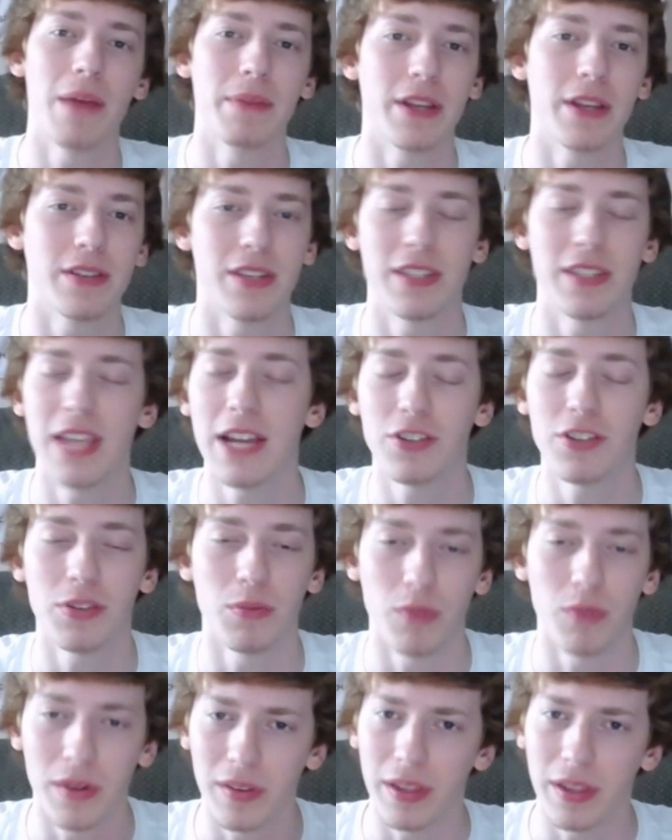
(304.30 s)
because it's actually
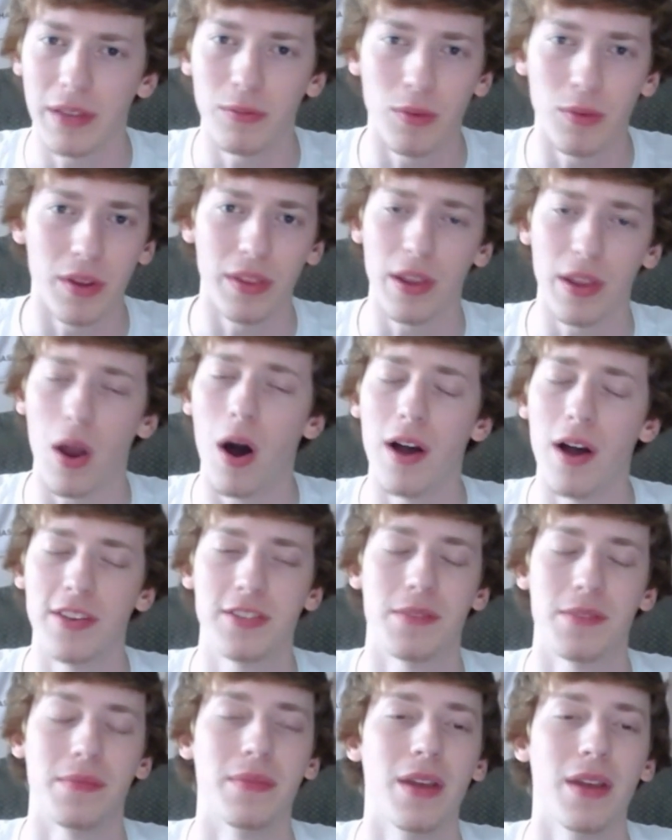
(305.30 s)
really, really
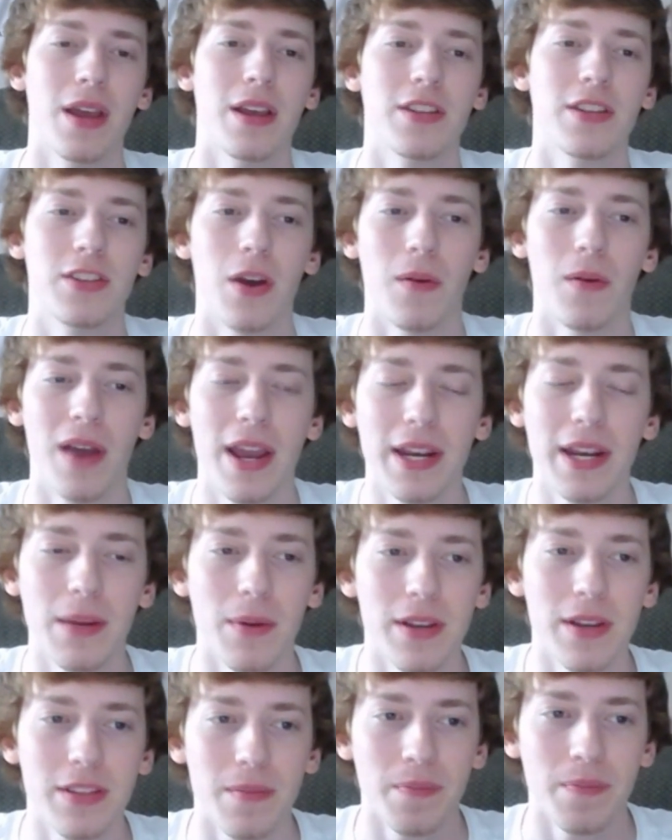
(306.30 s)
awesome. So
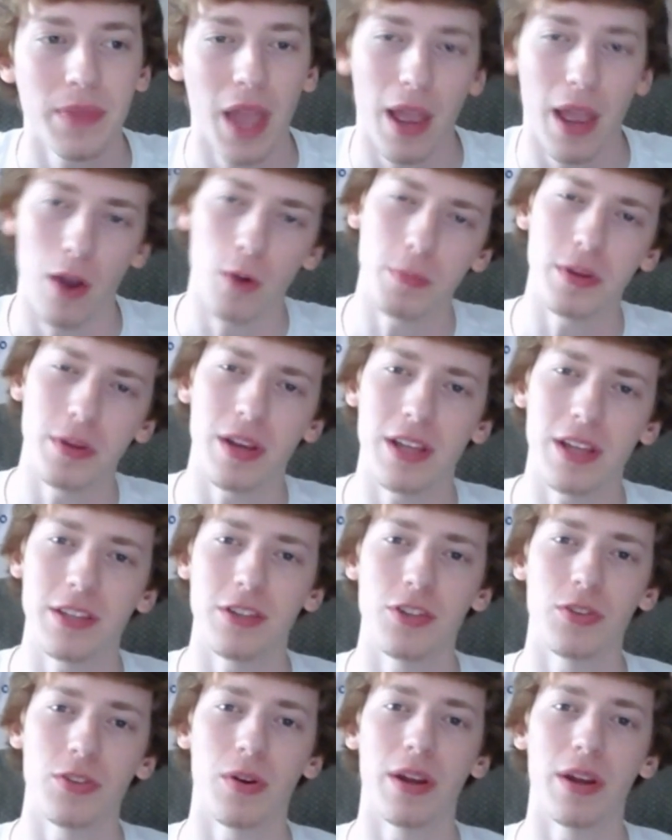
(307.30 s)
anyways, I hope you guys
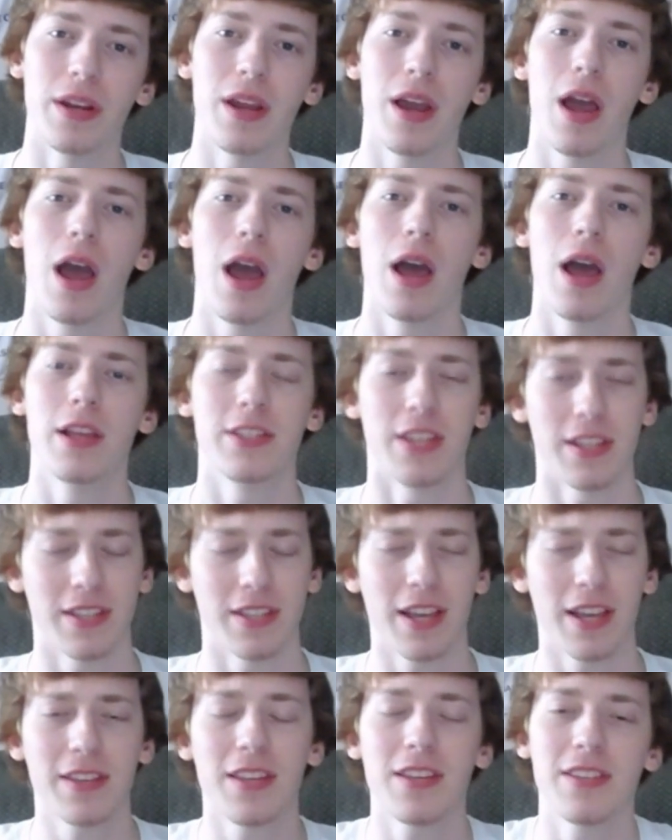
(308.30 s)
enjoyed. Stay
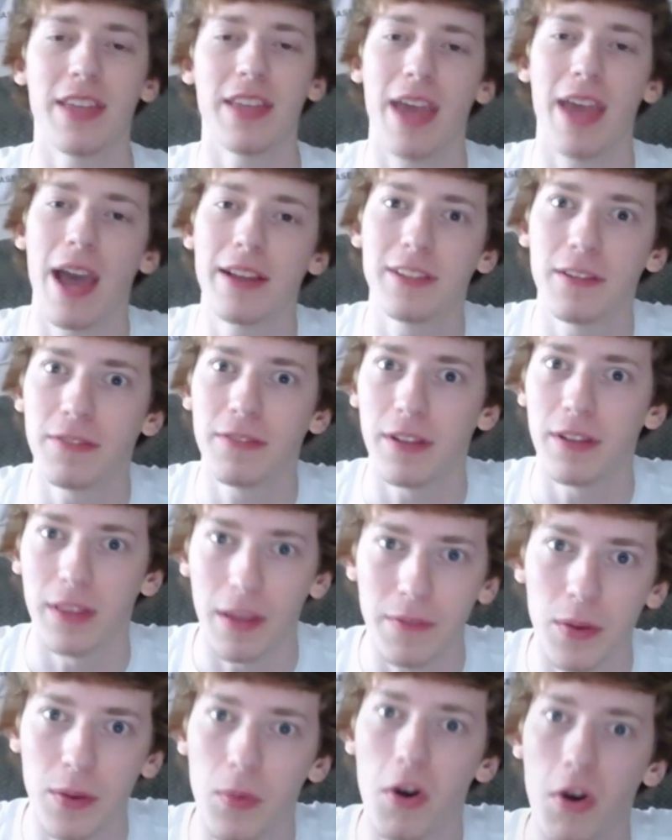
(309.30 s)
sexy, stay active. I
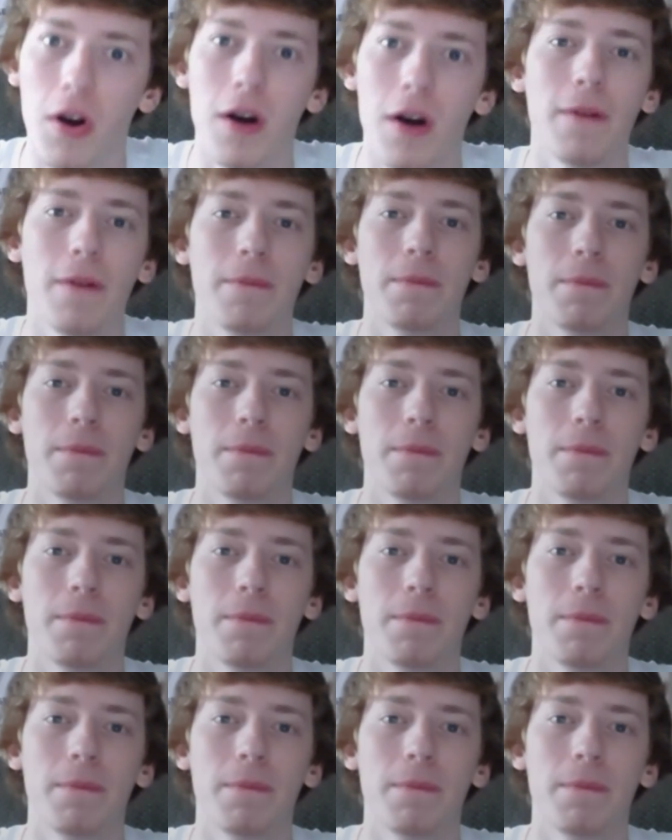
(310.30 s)
love you all.